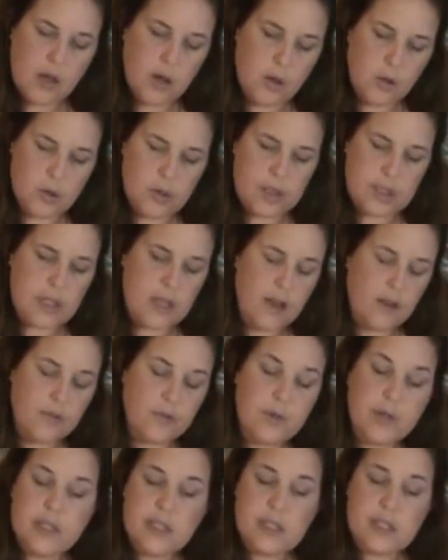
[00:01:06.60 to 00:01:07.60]
coats
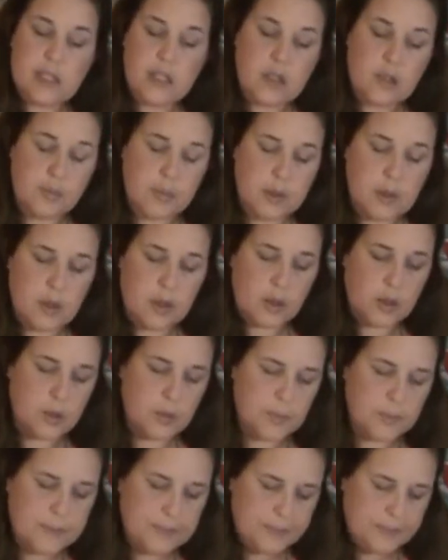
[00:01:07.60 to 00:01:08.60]
of restickable glue.